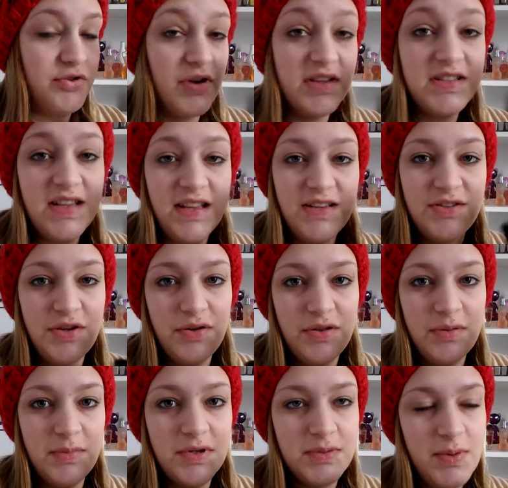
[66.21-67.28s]
dressing to
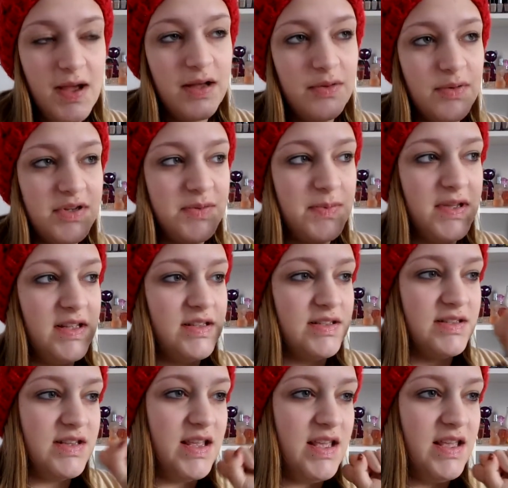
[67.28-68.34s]
them as well, which
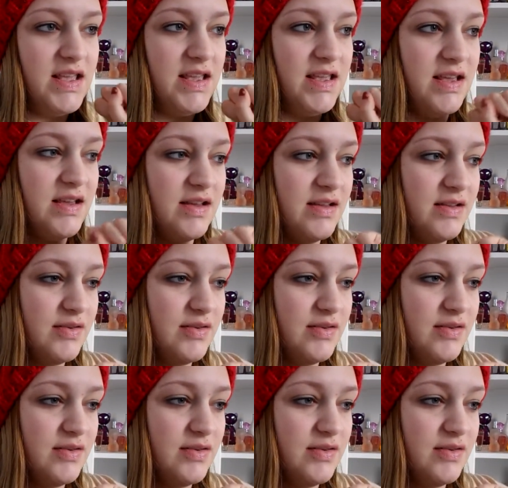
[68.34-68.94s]
means he